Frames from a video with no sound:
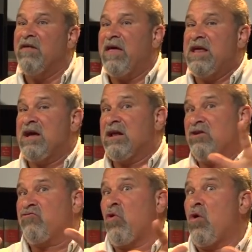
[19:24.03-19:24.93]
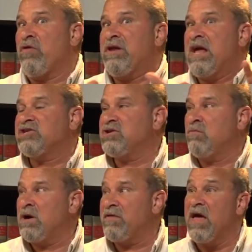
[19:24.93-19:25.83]
that he could control the nation
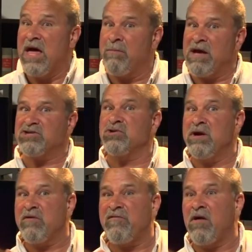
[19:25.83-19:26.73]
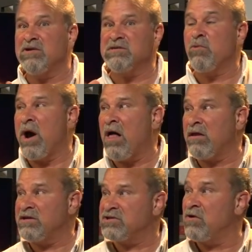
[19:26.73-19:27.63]
with and make sure they were following some
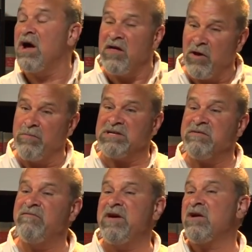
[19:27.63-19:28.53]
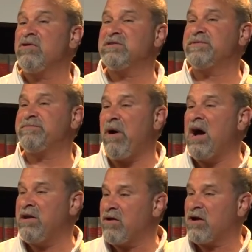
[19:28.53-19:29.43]
morality so there would be some vigor and some spine in our